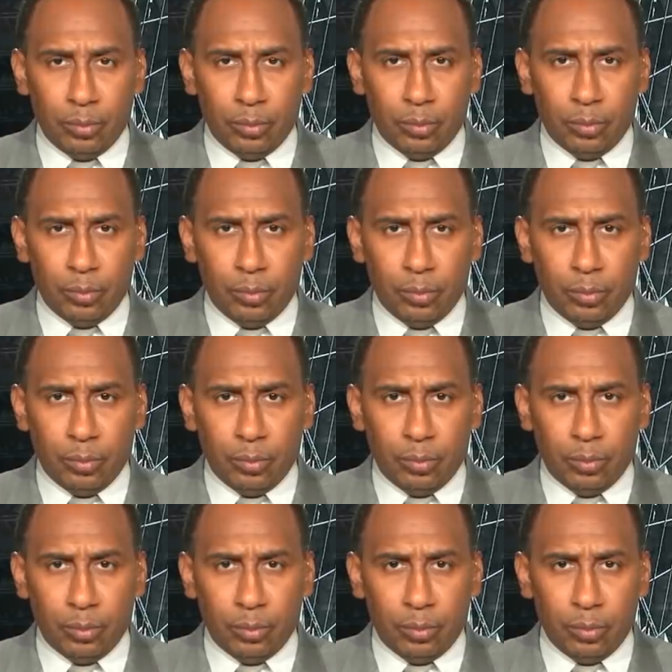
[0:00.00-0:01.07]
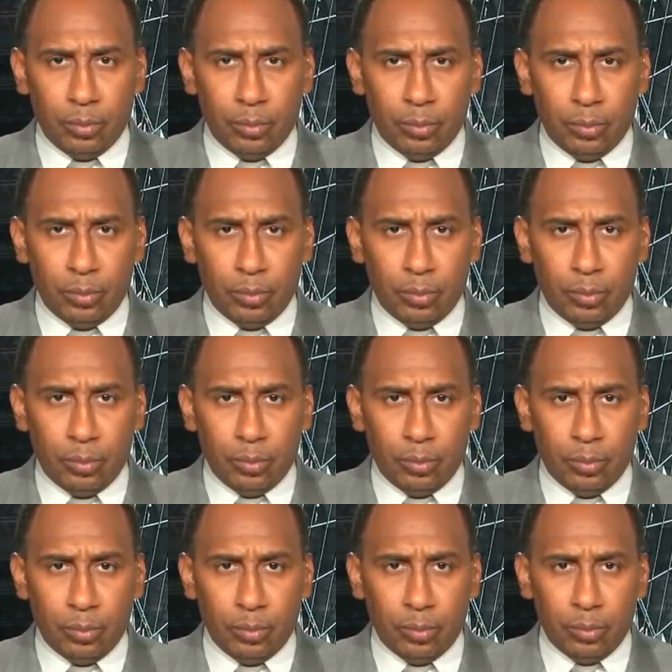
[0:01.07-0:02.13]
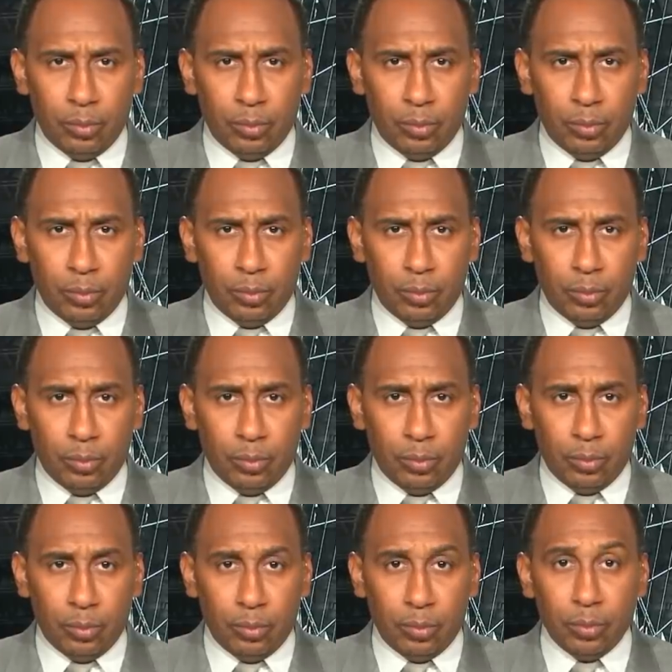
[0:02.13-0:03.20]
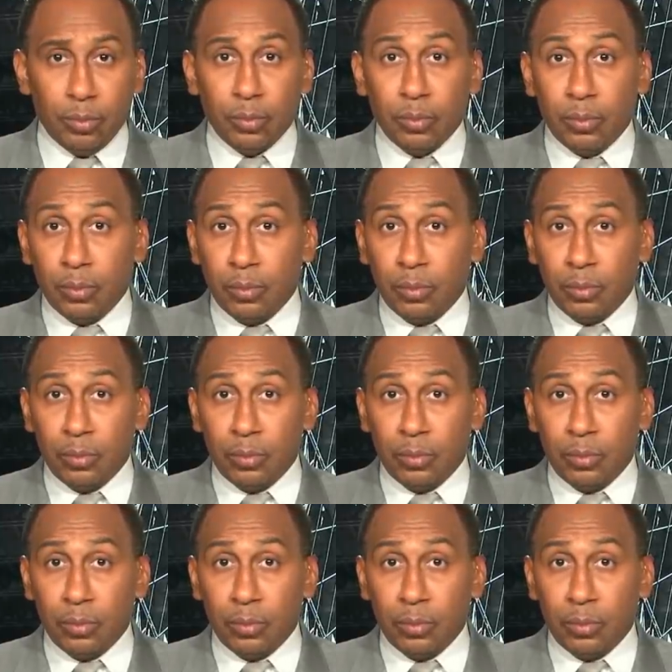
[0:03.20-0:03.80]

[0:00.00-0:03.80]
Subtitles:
(silent)